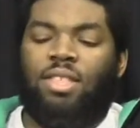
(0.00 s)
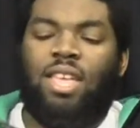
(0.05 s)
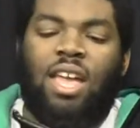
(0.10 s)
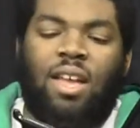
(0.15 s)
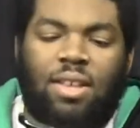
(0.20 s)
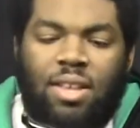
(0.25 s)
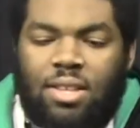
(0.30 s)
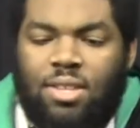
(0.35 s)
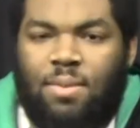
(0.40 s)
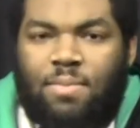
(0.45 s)

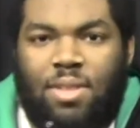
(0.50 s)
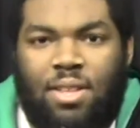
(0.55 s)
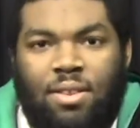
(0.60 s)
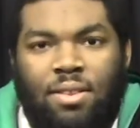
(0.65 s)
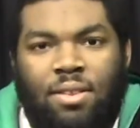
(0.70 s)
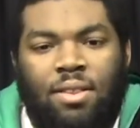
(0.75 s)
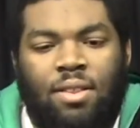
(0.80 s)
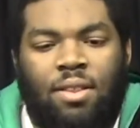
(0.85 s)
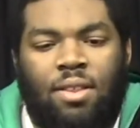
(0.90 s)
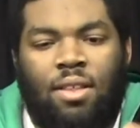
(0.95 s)
Take
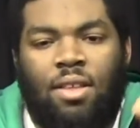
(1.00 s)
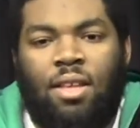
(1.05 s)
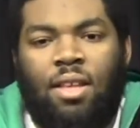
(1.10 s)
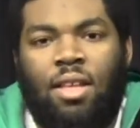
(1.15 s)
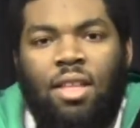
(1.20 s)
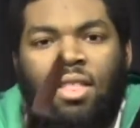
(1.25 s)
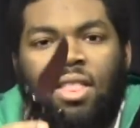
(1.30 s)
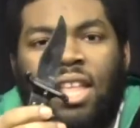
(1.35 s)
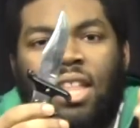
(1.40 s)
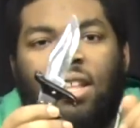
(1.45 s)
something
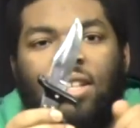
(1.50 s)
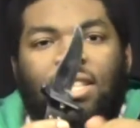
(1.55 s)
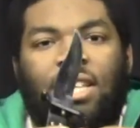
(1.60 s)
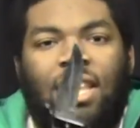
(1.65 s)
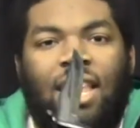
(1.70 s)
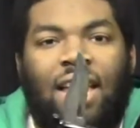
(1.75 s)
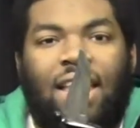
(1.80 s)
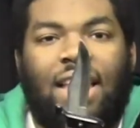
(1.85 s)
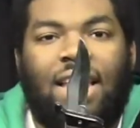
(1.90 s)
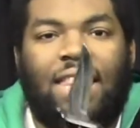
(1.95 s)
that looks a
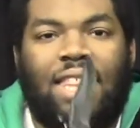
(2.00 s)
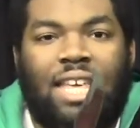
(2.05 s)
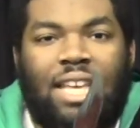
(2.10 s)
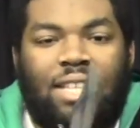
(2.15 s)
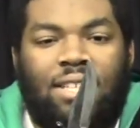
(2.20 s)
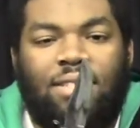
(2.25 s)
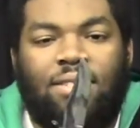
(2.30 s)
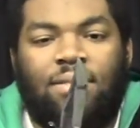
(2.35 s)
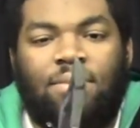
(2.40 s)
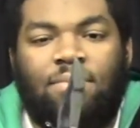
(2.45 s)
lot like
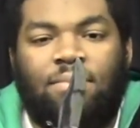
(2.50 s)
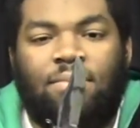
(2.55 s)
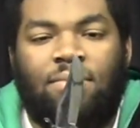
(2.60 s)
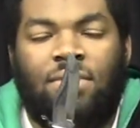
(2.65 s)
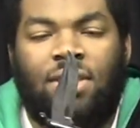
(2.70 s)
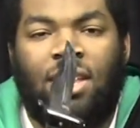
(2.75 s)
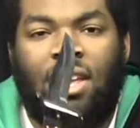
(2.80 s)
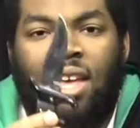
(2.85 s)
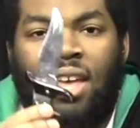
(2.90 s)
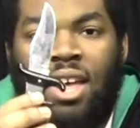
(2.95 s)
this.
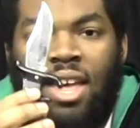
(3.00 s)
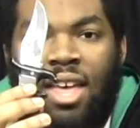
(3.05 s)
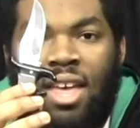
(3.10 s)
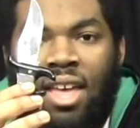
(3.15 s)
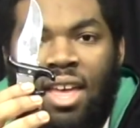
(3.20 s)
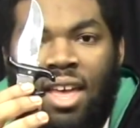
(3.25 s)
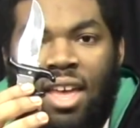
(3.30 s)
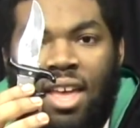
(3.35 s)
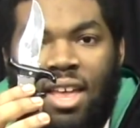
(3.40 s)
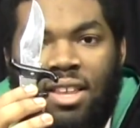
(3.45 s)

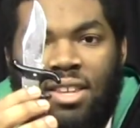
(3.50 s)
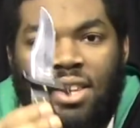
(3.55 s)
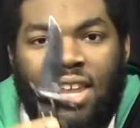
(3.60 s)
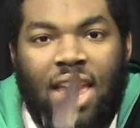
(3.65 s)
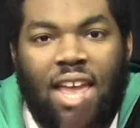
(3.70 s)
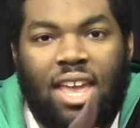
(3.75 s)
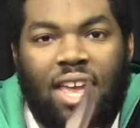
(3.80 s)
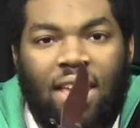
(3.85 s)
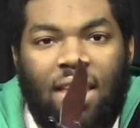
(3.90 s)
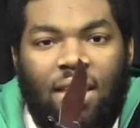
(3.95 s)

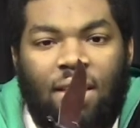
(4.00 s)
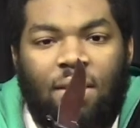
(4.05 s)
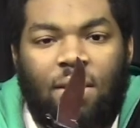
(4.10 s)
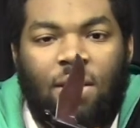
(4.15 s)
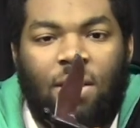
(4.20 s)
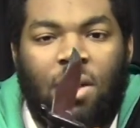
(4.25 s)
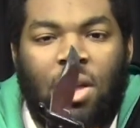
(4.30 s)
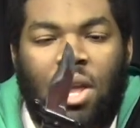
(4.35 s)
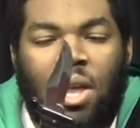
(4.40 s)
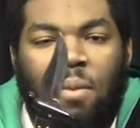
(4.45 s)
Take it
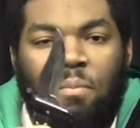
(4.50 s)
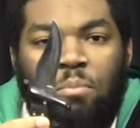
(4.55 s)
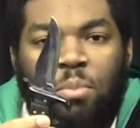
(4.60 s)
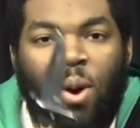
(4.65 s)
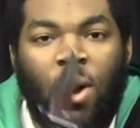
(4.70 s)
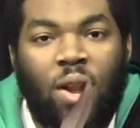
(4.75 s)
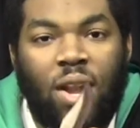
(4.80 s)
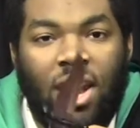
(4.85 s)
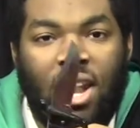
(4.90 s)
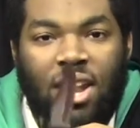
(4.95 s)
and
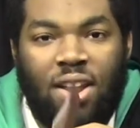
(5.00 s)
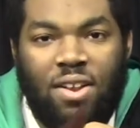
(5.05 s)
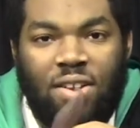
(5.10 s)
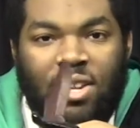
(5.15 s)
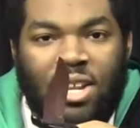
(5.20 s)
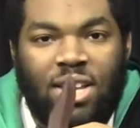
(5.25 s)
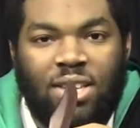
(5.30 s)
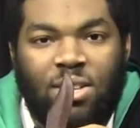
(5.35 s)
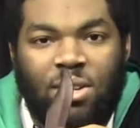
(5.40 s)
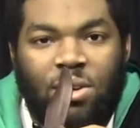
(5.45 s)
put it in your
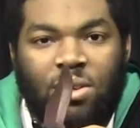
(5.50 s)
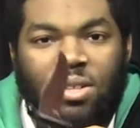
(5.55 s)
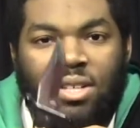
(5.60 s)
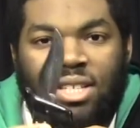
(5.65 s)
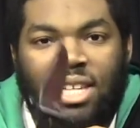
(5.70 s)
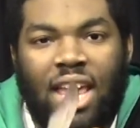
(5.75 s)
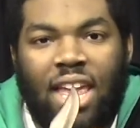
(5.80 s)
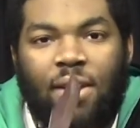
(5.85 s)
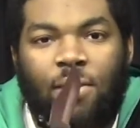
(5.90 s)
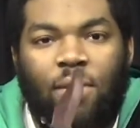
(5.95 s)
testicles
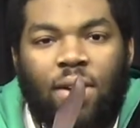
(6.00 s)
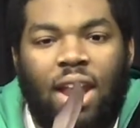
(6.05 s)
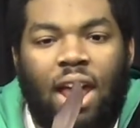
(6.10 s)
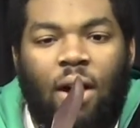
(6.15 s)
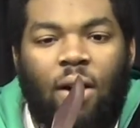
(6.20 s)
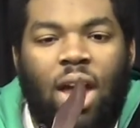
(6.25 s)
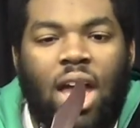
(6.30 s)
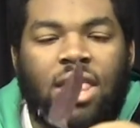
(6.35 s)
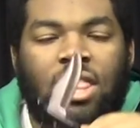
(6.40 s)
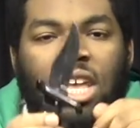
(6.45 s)
and take one
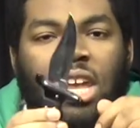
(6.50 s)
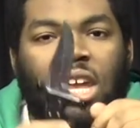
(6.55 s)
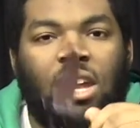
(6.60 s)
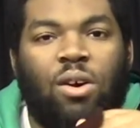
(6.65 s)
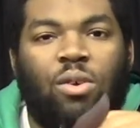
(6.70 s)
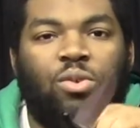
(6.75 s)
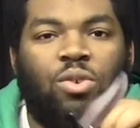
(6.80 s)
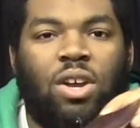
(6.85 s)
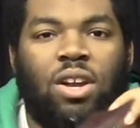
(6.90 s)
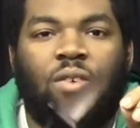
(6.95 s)
out, and then
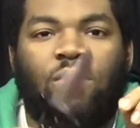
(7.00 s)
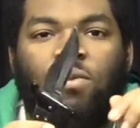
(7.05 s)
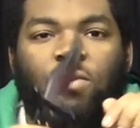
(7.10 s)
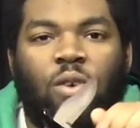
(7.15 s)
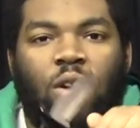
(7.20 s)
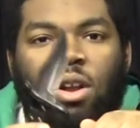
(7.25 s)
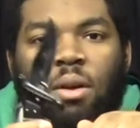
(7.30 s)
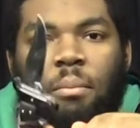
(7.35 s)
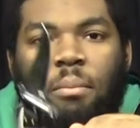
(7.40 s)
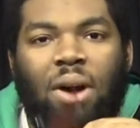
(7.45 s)
go try to
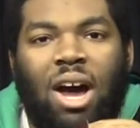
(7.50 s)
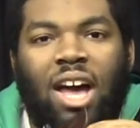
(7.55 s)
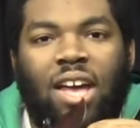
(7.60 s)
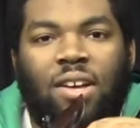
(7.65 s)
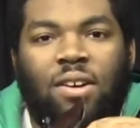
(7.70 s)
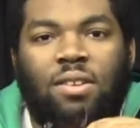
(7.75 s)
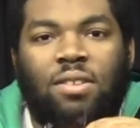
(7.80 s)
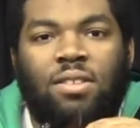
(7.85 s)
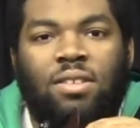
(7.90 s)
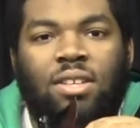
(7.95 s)
run a
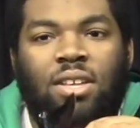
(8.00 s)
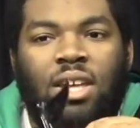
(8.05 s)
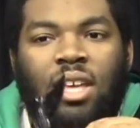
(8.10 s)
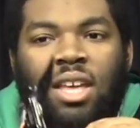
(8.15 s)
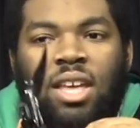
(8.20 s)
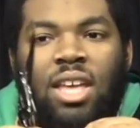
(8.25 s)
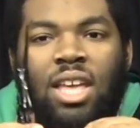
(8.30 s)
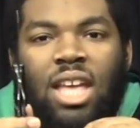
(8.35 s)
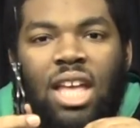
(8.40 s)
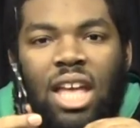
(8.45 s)
mile.
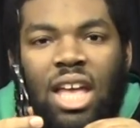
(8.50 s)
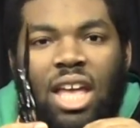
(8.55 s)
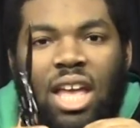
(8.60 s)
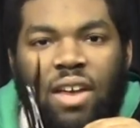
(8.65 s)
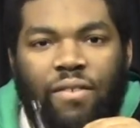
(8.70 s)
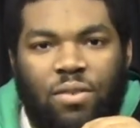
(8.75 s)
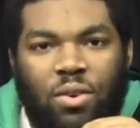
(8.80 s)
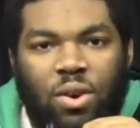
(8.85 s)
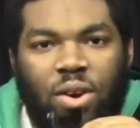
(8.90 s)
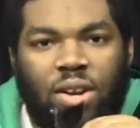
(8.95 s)

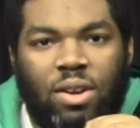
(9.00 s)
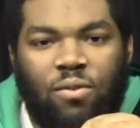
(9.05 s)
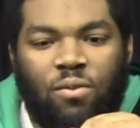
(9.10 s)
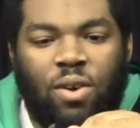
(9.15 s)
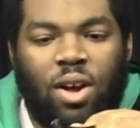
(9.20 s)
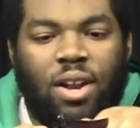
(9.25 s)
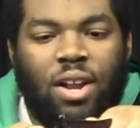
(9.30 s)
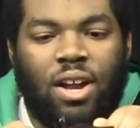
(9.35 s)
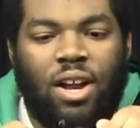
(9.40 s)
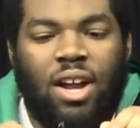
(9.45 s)
If you're in a
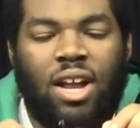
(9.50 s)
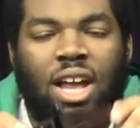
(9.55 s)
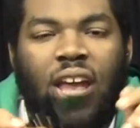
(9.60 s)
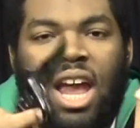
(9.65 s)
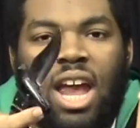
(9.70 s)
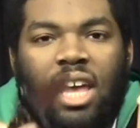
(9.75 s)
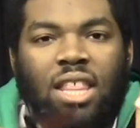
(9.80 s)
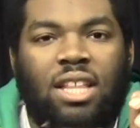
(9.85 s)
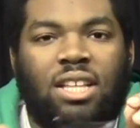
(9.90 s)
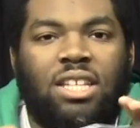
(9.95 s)
runner,
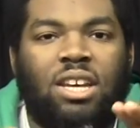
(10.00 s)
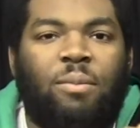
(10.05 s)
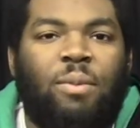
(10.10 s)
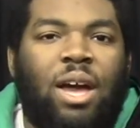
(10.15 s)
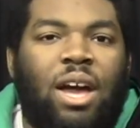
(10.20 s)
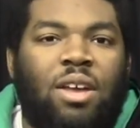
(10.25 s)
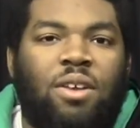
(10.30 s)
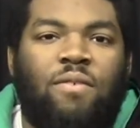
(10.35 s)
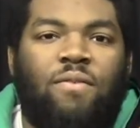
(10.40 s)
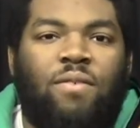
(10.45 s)
and then tell me
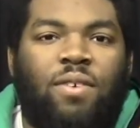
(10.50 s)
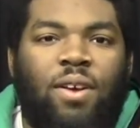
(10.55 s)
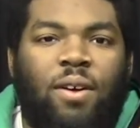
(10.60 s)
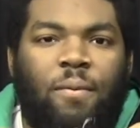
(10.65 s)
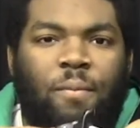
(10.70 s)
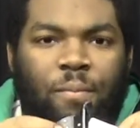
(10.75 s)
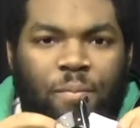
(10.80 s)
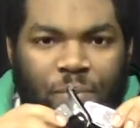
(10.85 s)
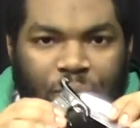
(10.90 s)
how you feel.